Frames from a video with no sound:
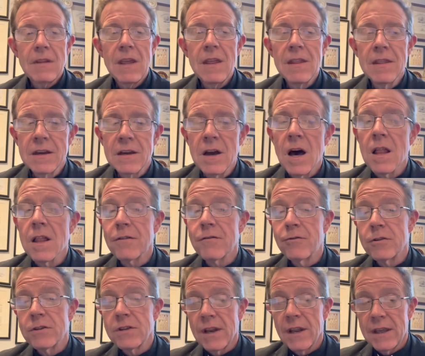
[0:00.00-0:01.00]
The collect
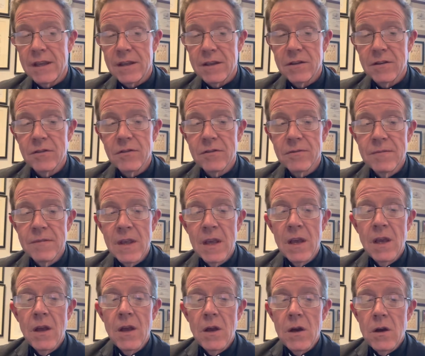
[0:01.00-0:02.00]
for today is,
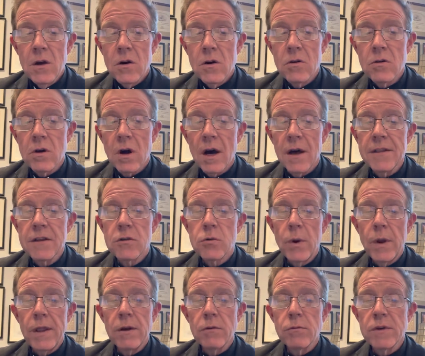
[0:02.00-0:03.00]
O God, the
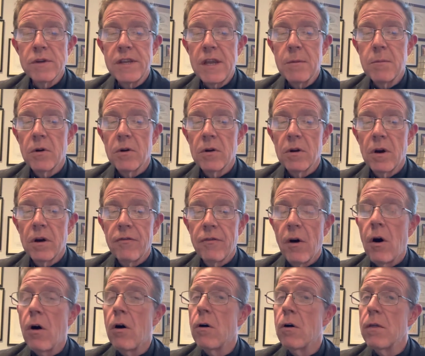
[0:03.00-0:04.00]
Creator and Redeemer of
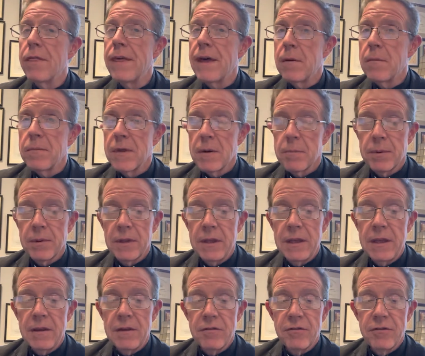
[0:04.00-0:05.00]
all them that
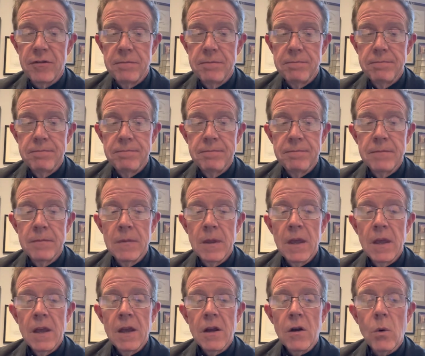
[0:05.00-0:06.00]
believe,
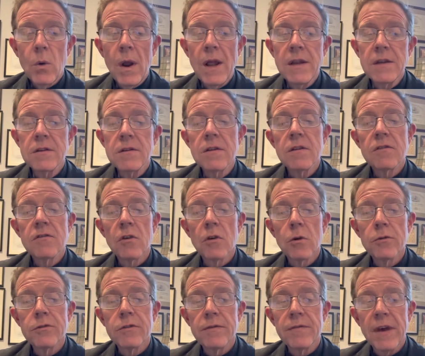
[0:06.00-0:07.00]
grant to the
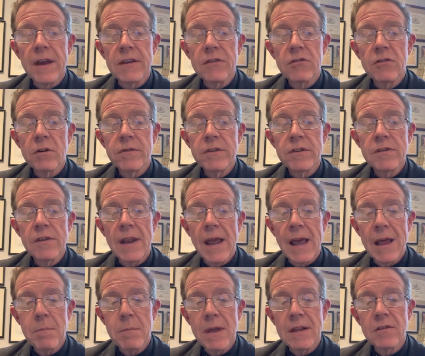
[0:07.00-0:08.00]
souls of thy servants and
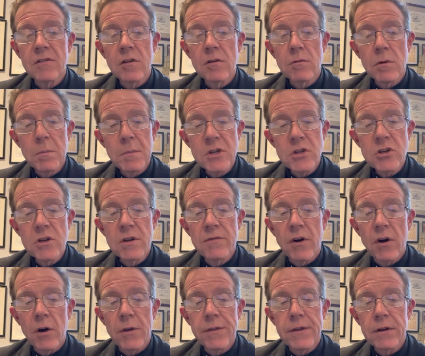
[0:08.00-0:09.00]
handmaids the remission of
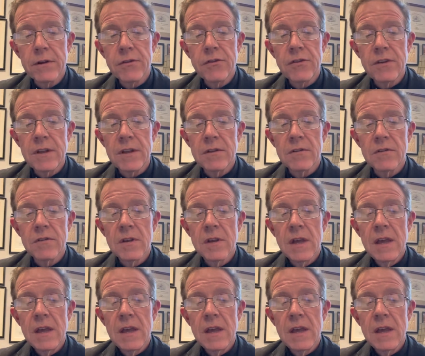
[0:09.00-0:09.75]
all their sins,